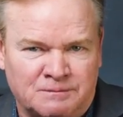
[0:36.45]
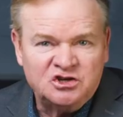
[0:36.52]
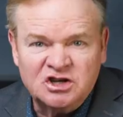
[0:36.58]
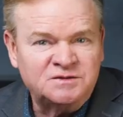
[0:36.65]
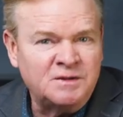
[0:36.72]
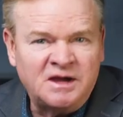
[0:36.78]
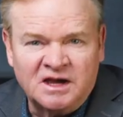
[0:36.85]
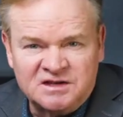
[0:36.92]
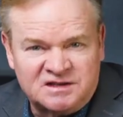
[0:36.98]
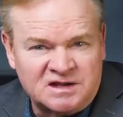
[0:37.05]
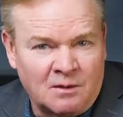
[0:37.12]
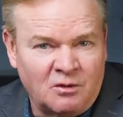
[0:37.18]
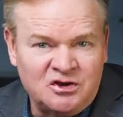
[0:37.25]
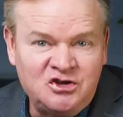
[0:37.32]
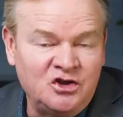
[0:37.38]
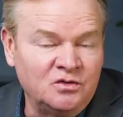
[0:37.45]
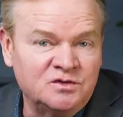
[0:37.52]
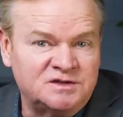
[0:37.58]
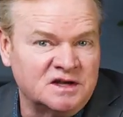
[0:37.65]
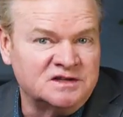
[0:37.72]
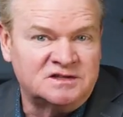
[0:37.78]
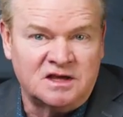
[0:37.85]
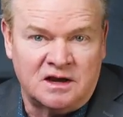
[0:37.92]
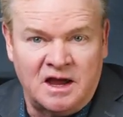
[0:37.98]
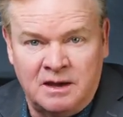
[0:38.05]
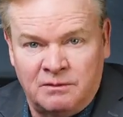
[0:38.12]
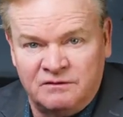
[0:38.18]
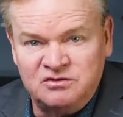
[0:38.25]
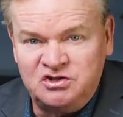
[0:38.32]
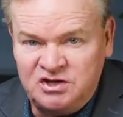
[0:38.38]
Just because someone uses the
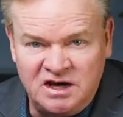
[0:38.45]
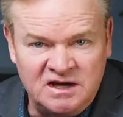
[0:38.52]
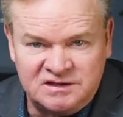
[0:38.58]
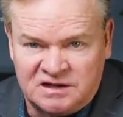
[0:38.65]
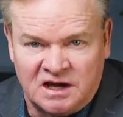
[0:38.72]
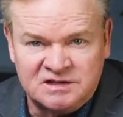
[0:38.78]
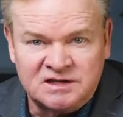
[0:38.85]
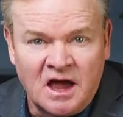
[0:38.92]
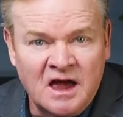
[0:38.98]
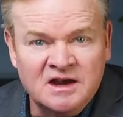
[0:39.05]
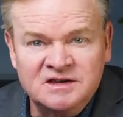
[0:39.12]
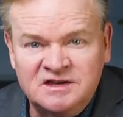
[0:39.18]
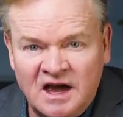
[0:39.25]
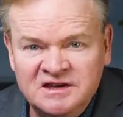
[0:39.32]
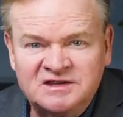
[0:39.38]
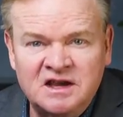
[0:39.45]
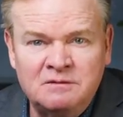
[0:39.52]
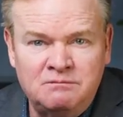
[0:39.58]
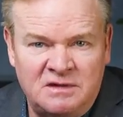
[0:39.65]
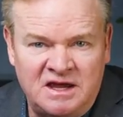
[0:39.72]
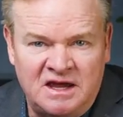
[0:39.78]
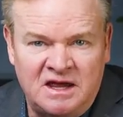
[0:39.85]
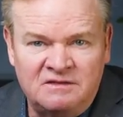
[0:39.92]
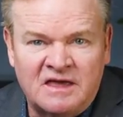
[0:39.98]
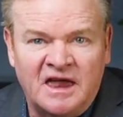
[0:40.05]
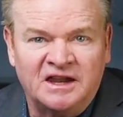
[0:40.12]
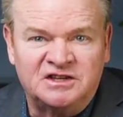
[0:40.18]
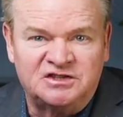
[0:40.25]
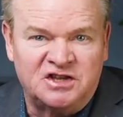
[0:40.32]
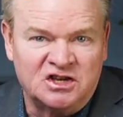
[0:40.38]
name of Jesus doesn't mean that
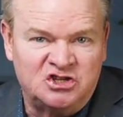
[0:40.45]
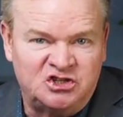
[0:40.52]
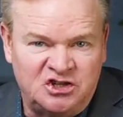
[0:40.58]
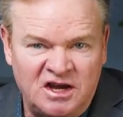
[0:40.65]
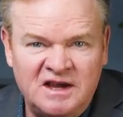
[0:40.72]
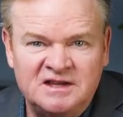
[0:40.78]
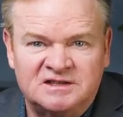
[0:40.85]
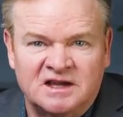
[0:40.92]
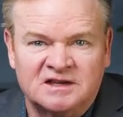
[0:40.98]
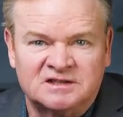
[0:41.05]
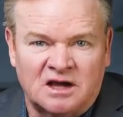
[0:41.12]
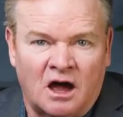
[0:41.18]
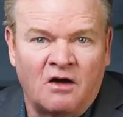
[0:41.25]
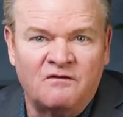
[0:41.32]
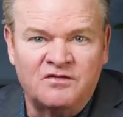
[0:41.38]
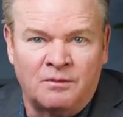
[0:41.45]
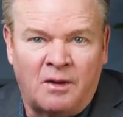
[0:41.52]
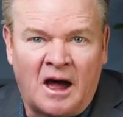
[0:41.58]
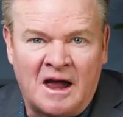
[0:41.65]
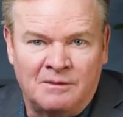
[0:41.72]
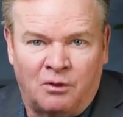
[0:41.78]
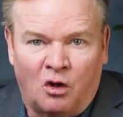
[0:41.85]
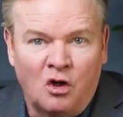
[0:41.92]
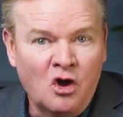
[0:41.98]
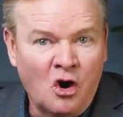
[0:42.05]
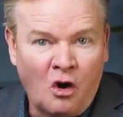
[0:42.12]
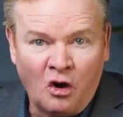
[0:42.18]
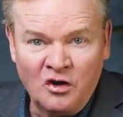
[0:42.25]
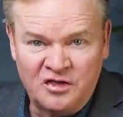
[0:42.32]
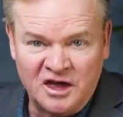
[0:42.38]
it's the Jesus of the Bible
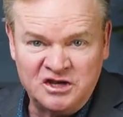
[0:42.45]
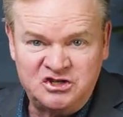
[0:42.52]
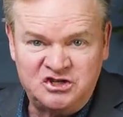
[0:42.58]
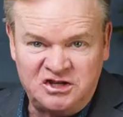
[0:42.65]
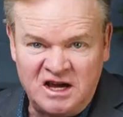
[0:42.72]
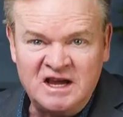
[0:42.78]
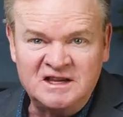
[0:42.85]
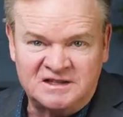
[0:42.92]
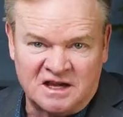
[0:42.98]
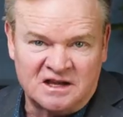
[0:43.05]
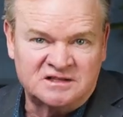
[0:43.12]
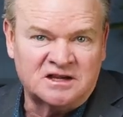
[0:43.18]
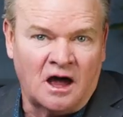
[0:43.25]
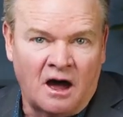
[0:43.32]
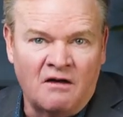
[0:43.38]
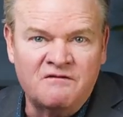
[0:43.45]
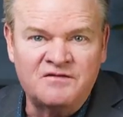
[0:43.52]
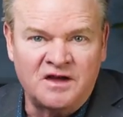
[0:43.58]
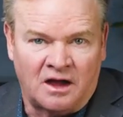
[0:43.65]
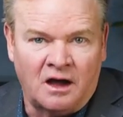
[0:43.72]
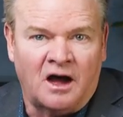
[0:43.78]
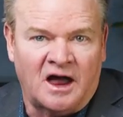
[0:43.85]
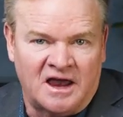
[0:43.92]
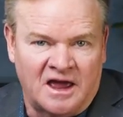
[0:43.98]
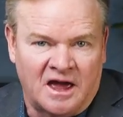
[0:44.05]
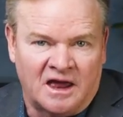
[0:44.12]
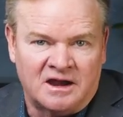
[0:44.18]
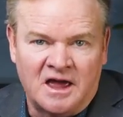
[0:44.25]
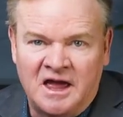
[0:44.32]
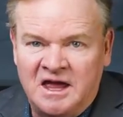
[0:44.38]
or the Jesus of the
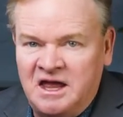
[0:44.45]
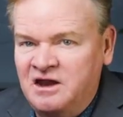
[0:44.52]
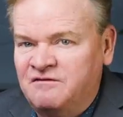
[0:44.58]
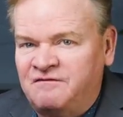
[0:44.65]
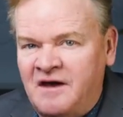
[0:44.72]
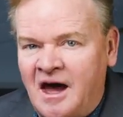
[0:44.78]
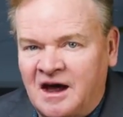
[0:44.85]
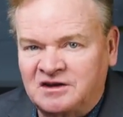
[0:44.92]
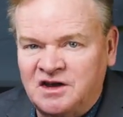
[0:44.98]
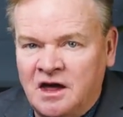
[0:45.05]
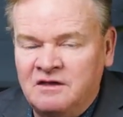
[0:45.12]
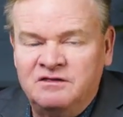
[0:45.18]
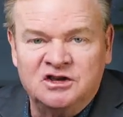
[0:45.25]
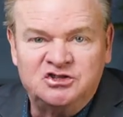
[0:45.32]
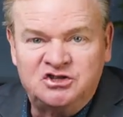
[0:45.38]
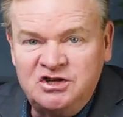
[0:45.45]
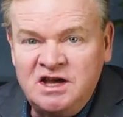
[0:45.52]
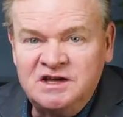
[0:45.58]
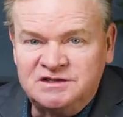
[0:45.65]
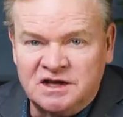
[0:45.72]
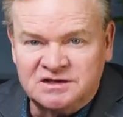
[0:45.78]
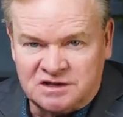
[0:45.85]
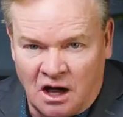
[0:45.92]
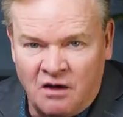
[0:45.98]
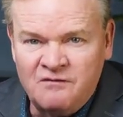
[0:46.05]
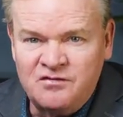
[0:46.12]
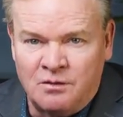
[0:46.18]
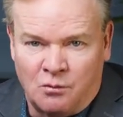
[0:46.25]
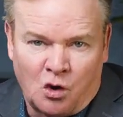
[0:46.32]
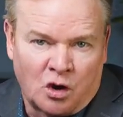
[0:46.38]
Godhead. In fact, the Jesus of
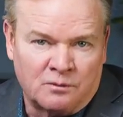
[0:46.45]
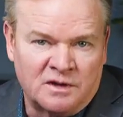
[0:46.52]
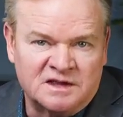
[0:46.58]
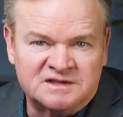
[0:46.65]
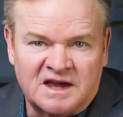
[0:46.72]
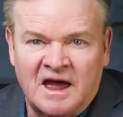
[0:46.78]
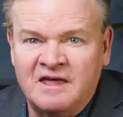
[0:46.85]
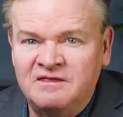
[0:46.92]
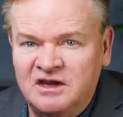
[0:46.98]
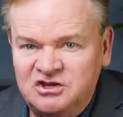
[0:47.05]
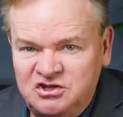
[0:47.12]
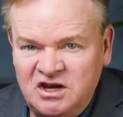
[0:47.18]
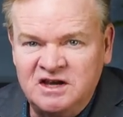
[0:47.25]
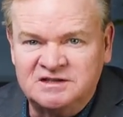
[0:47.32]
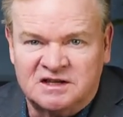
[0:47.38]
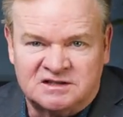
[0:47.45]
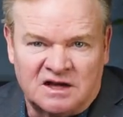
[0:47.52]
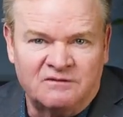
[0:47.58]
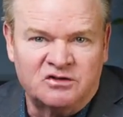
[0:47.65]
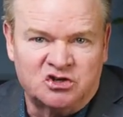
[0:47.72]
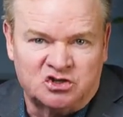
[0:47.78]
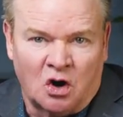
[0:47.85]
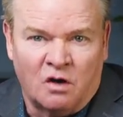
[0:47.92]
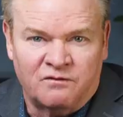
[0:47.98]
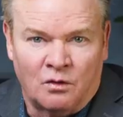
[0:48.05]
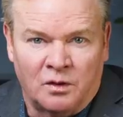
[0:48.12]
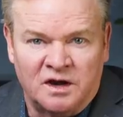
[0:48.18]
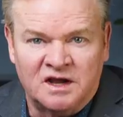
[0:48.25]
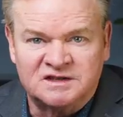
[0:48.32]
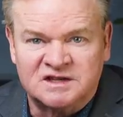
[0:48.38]
the Mormons and the Jesus of the Jehovah
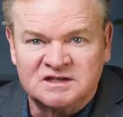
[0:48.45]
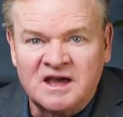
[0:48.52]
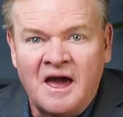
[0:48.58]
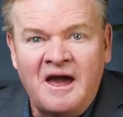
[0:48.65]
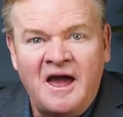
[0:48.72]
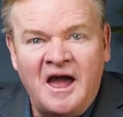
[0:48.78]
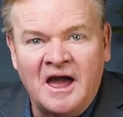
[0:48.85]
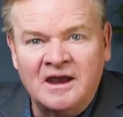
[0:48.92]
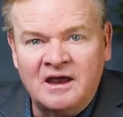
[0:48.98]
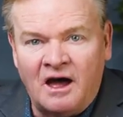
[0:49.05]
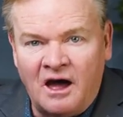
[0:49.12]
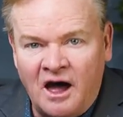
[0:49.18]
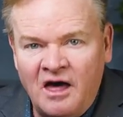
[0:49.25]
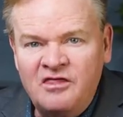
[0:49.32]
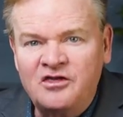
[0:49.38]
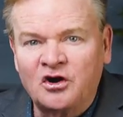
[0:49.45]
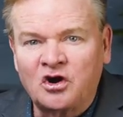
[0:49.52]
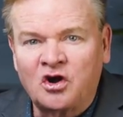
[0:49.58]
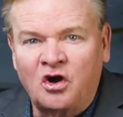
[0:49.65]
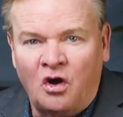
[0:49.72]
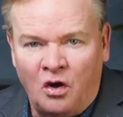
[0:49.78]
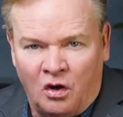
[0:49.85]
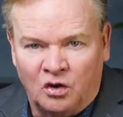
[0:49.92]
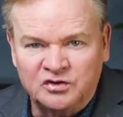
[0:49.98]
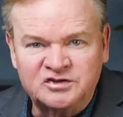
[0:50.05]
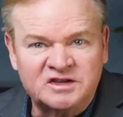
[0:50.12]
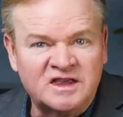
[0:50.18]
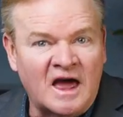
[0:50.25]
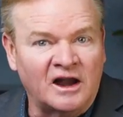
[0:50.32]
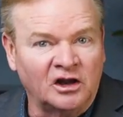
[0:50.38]
Witnesses and other
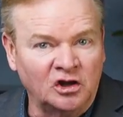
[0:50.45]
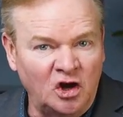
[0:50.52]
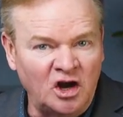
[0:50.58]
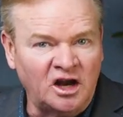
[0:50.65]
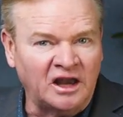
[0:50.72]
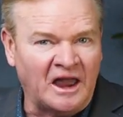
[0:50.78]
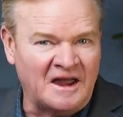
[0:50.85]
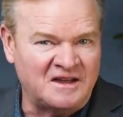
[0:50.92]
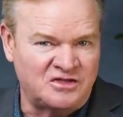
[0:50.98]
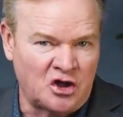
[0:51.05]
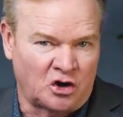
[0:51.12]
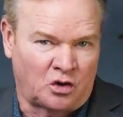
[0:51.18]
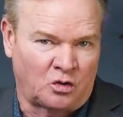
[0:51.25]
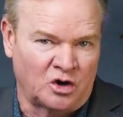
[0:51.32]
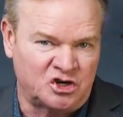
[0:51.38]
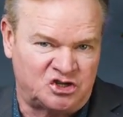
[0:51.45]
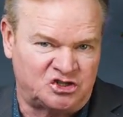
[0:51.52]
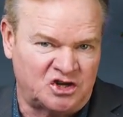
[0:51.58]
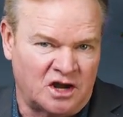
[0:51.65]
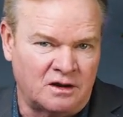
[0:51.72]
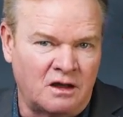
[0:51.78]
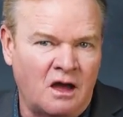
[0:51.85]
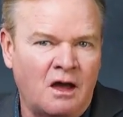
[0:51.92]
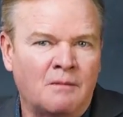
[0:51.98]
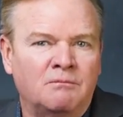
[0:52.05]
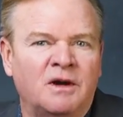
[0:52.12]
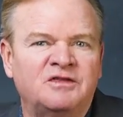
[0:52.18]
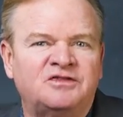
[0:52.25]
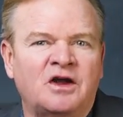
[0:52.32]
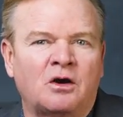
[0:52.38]
cults that look like they're Christian,
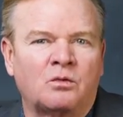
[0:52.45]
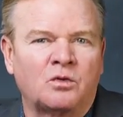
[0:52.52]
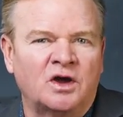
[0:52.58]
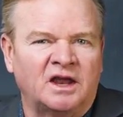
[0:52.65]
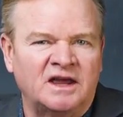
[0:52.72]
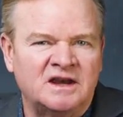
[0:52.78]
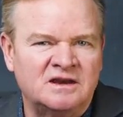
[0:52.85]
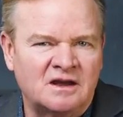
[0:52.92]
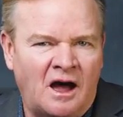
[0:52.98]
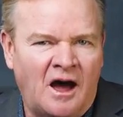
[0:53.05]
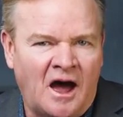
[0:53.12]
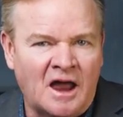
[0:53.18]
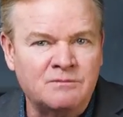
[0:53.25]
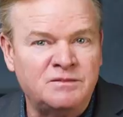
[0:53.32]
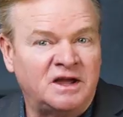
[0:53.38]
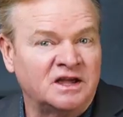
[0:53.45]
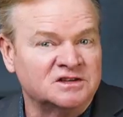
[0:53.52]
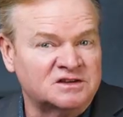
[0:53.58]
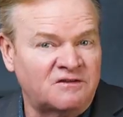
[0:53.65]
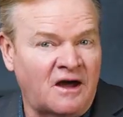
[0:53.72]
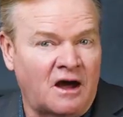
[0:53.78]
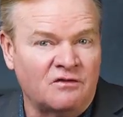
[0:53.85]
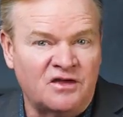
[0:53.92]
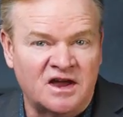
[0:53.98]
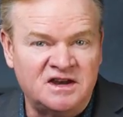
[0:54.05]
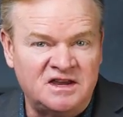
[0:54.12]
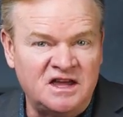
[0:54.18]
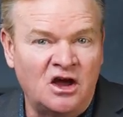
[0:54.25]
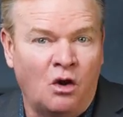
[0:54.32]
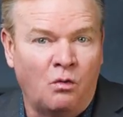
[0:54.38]
but they're really not because of how they
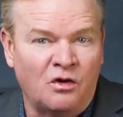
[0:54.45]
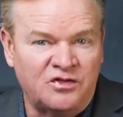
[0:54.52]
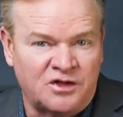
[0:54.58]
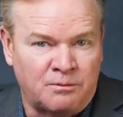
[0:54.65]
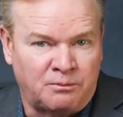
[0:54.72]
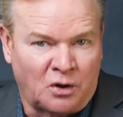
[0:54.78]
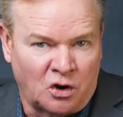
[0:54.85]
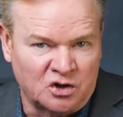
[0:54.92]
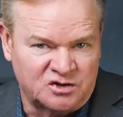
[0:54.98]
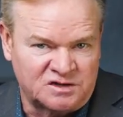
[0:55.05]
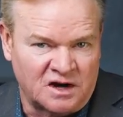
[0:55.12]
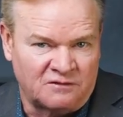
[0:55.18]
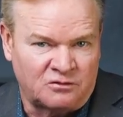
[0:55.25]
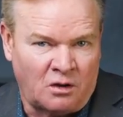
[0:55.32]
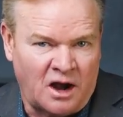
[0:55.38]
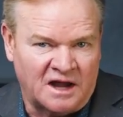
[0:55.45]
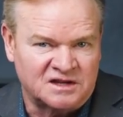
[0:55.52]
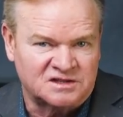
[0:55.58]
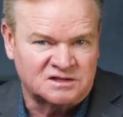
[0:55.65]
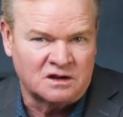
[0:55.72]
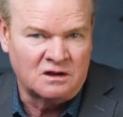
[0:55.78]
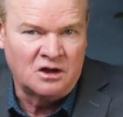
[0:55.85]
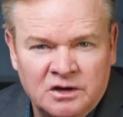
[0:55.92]
deal with the person of Christ.